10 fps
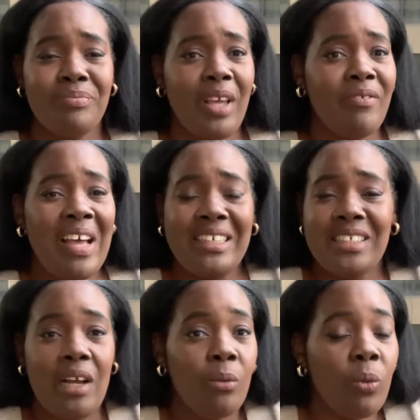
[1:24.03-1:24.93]
factors
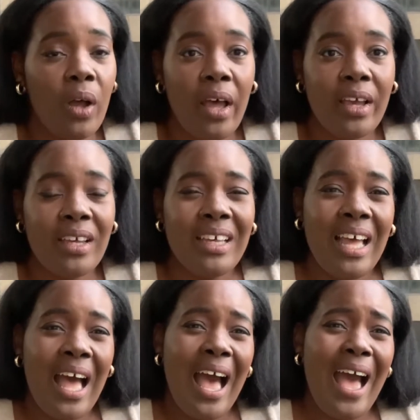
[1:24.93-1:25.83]
at work,
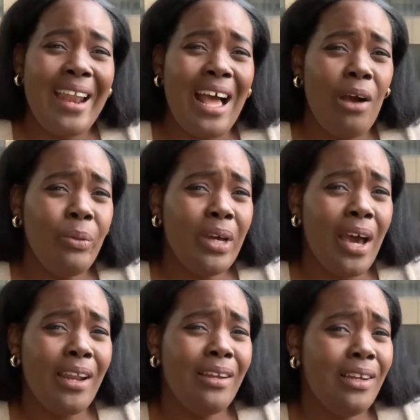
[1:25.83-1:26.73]
and how we
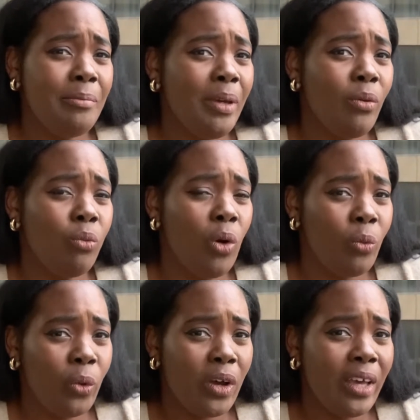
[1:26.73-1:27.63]
kind of limit
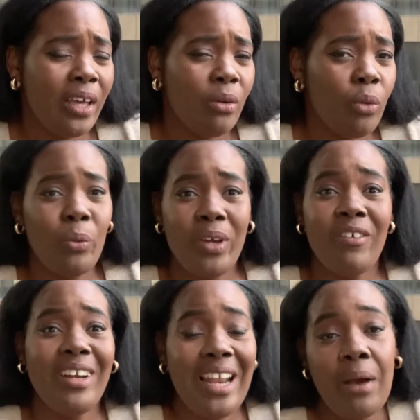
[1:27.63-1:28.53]
what we are
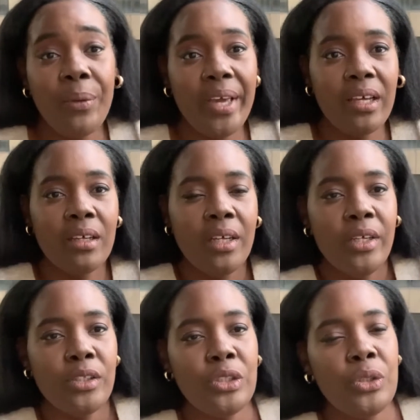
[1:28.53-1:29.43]
allowing
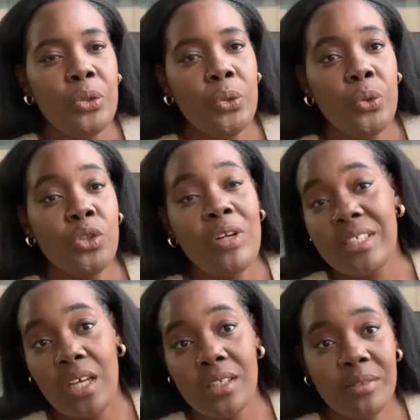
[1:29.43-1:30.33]
to stress
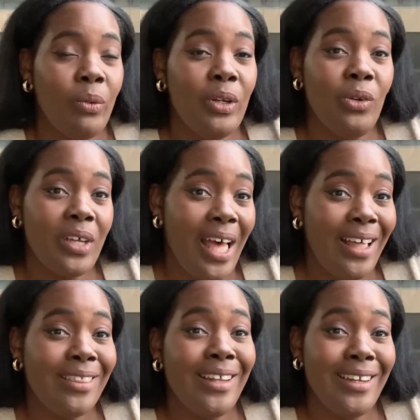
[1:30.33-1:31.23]
us. Look
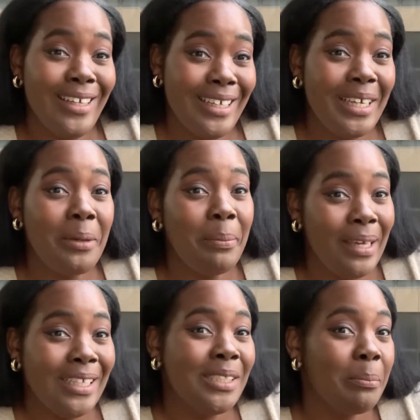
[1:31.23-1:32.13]
at the leaky
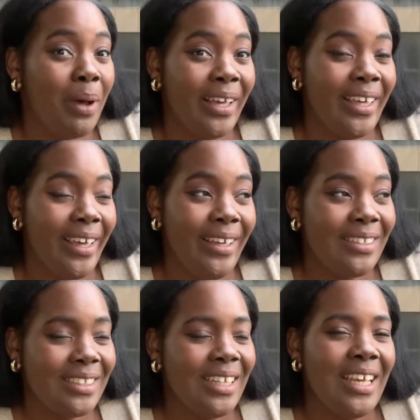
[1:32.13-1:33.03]
peace
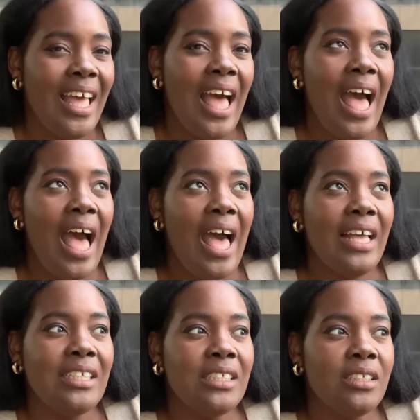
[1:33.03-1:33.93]
bucket
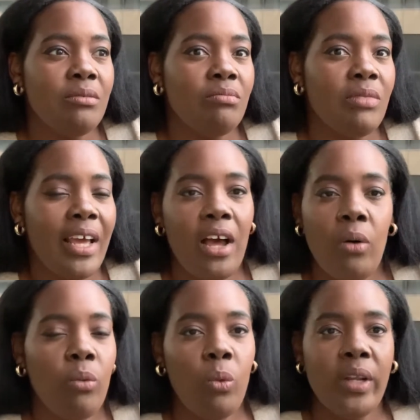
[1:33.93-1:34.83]
as like our
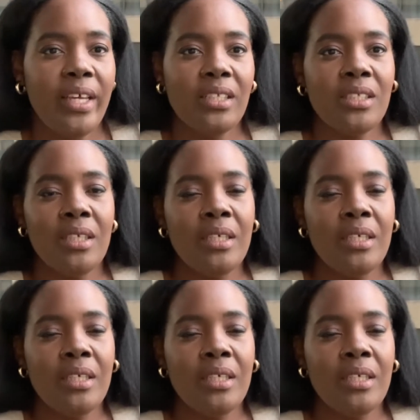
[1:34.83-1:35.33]
wallets.